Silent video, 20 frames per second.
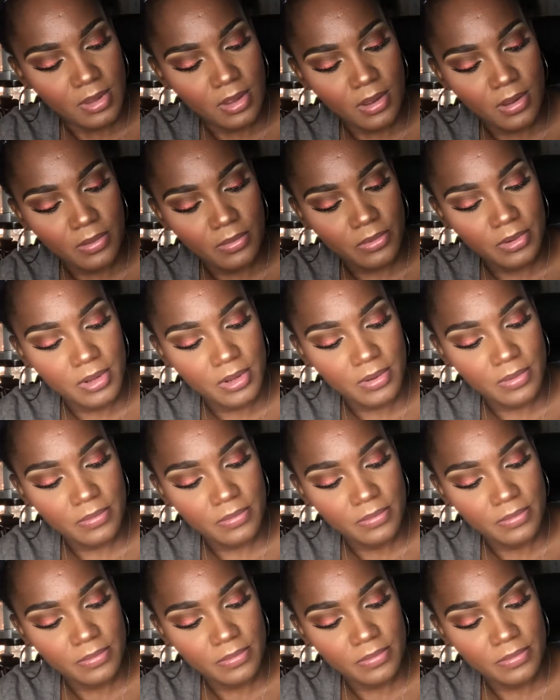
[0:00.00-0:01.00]
Oh no,
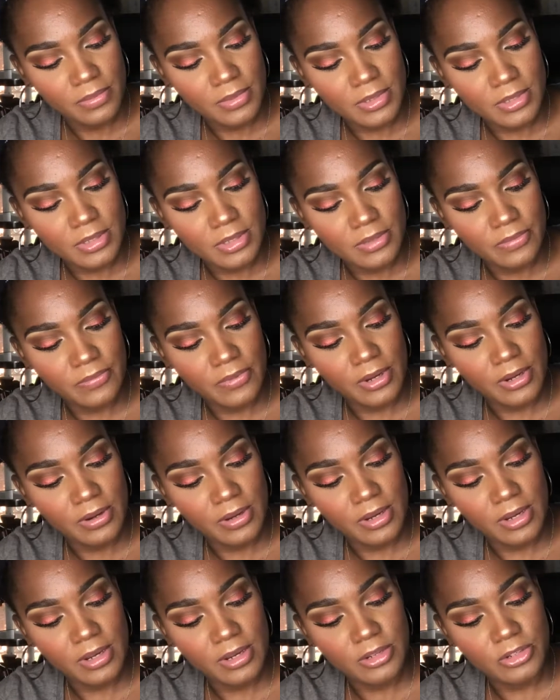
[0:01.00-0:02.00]
this is
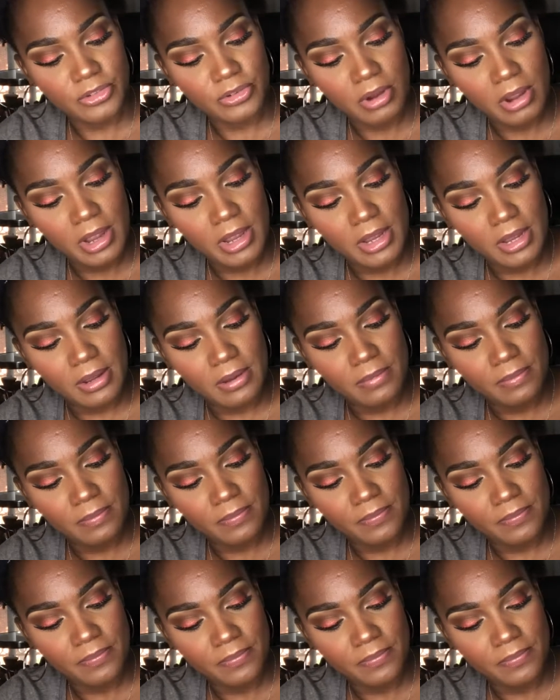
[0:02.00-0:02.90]
very drying.